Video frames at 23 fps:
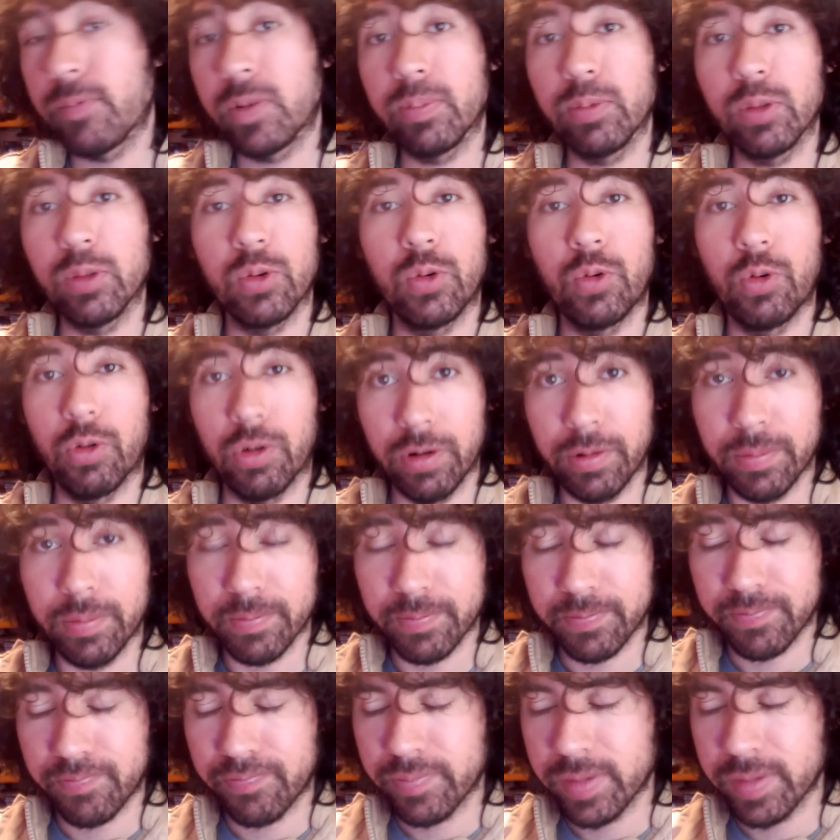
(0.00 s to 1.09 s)
amped up the
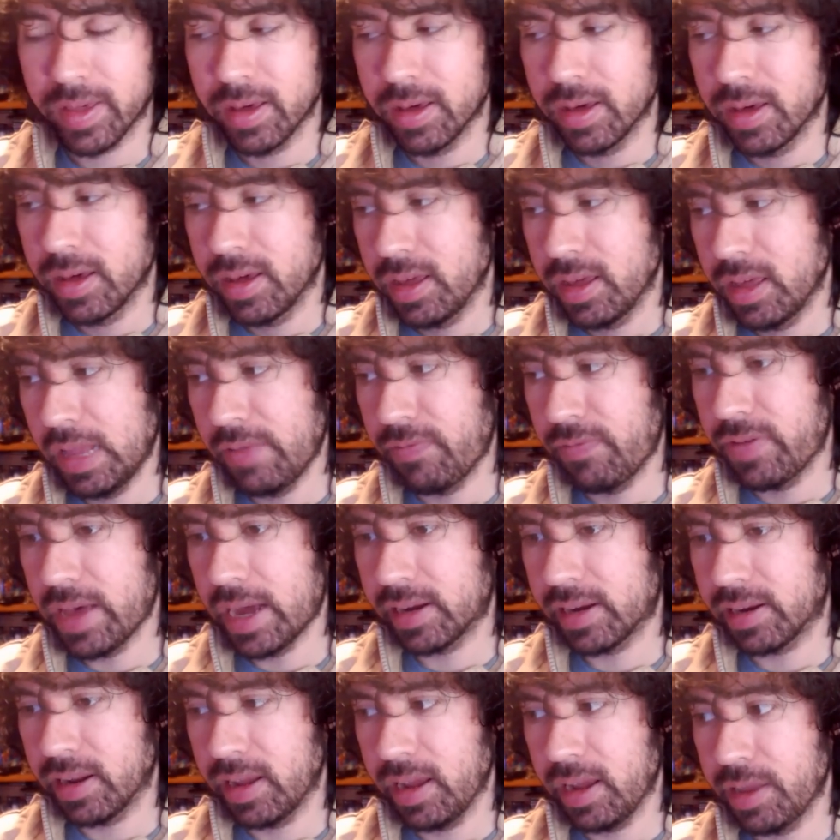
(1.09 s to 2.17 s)
horror. In
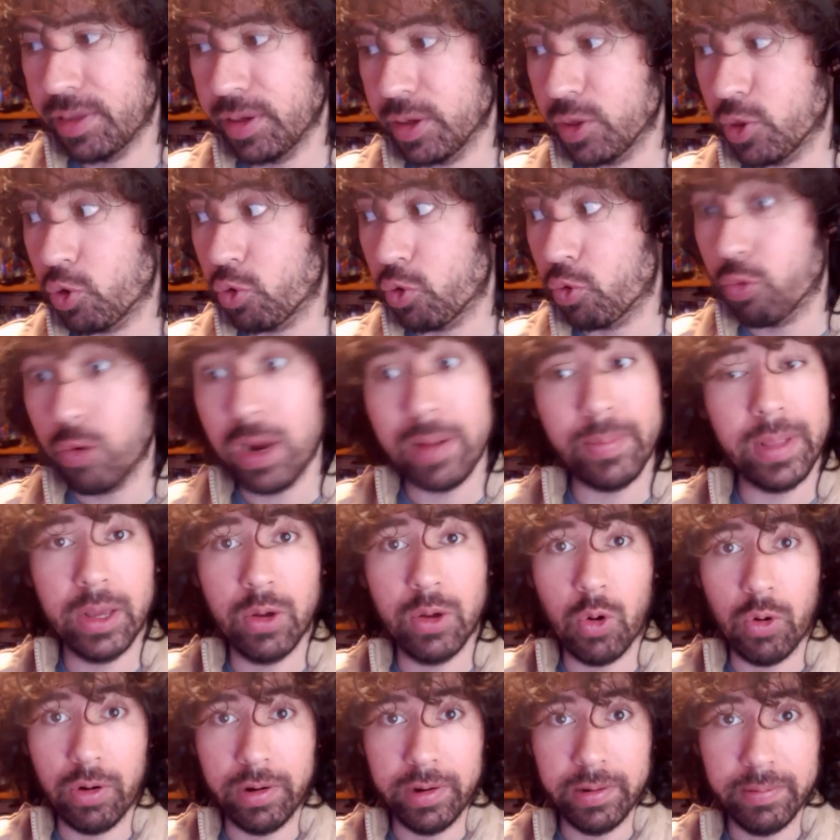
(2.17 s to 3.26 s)
fact, it's
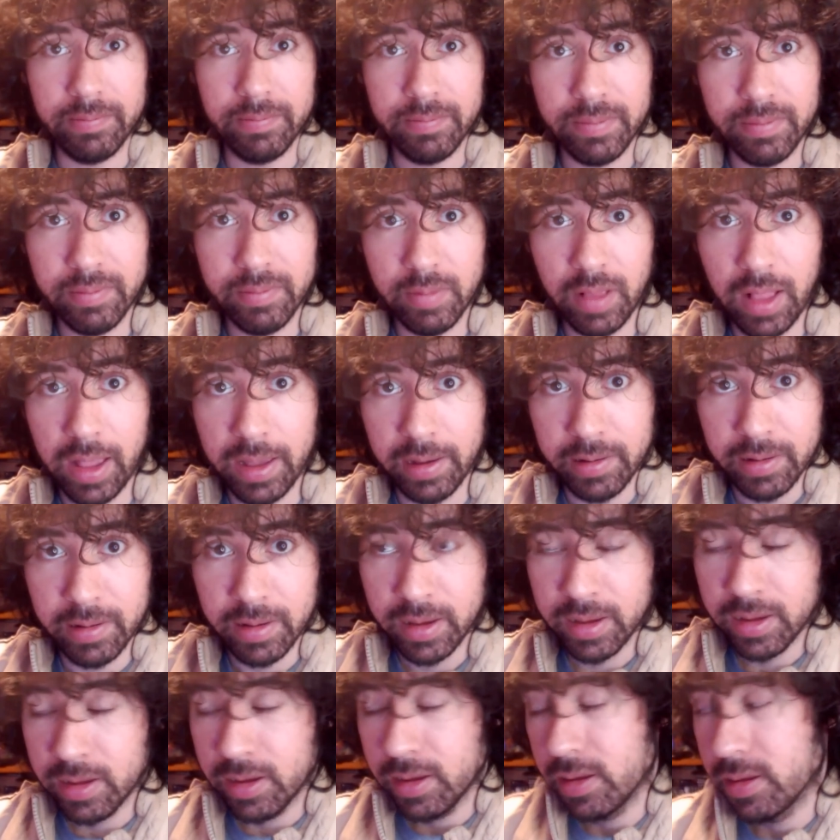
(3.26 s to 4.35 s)
extremely gory.
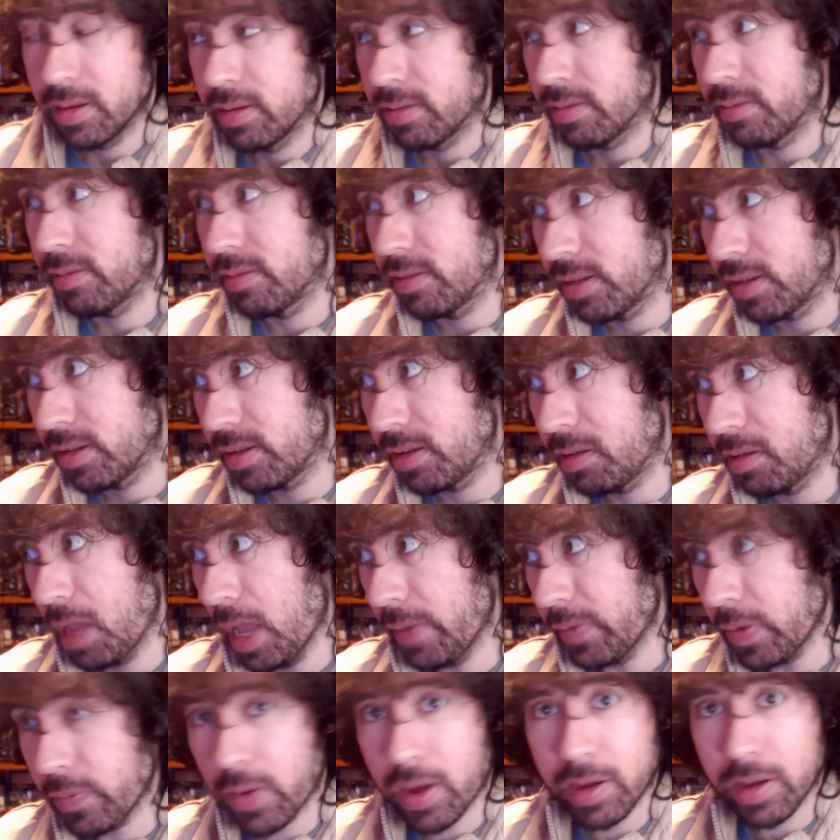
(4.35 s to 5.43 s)
Like,
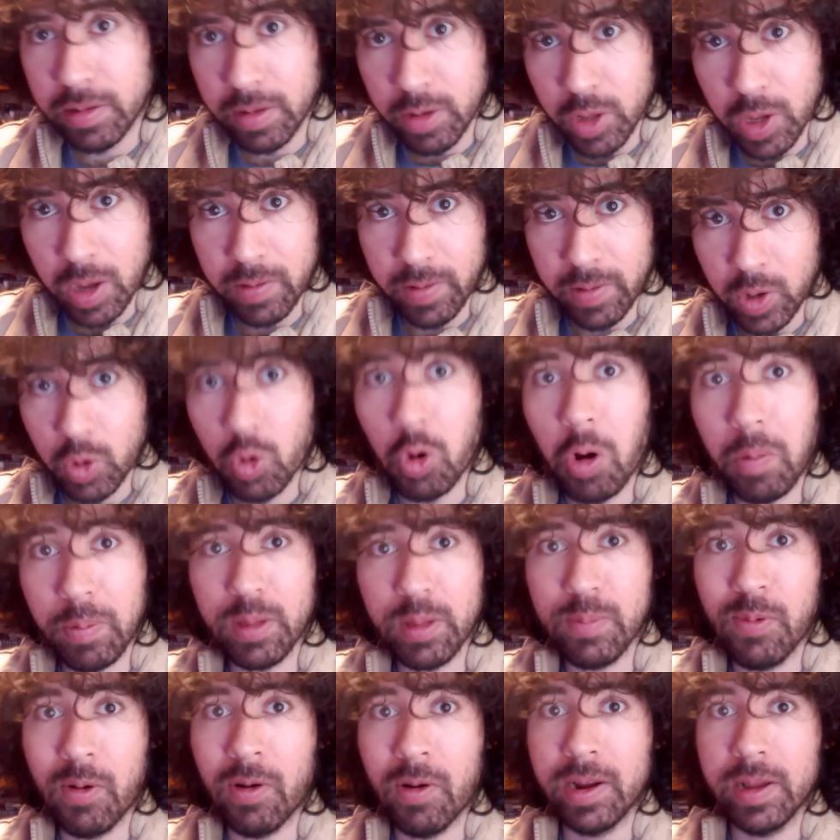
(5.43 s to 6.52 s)
if you thought
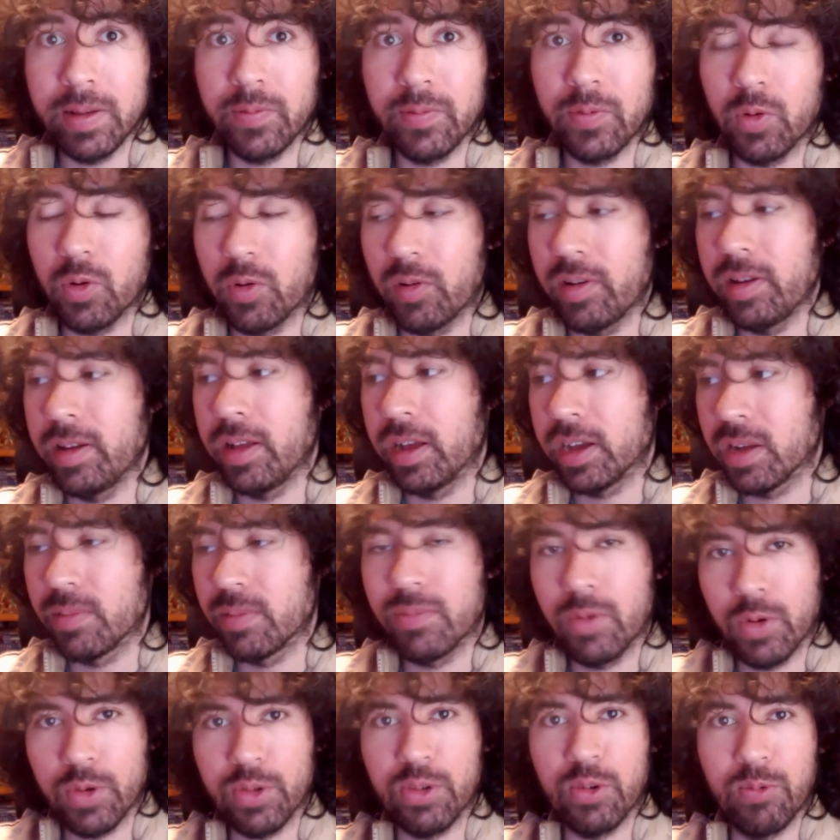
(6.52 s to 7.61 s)
Corpse Party for a
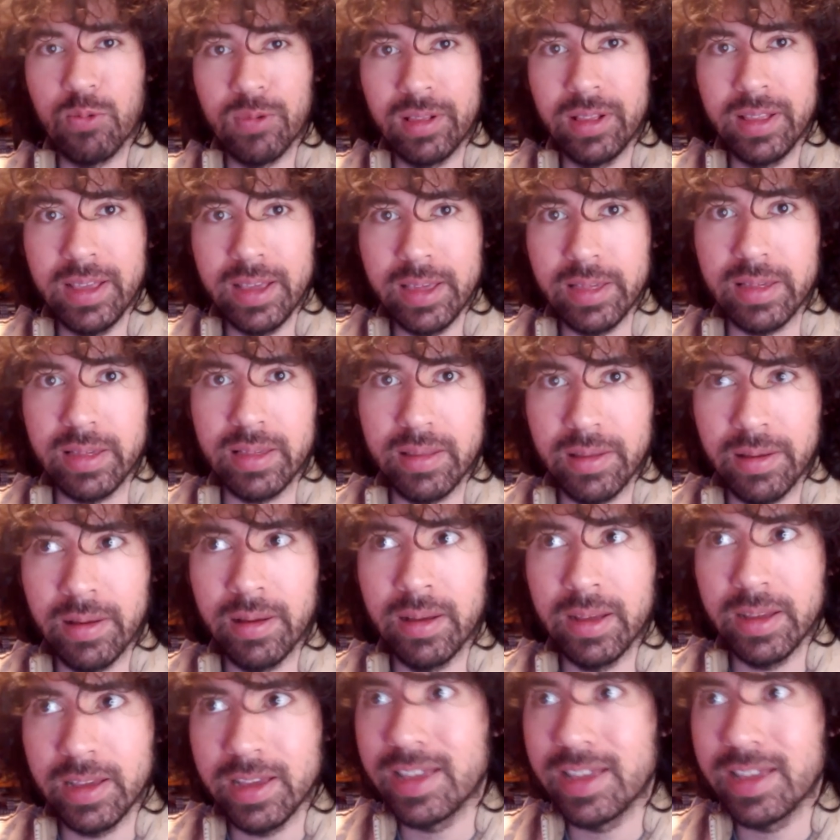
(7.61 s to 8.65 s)
commercial release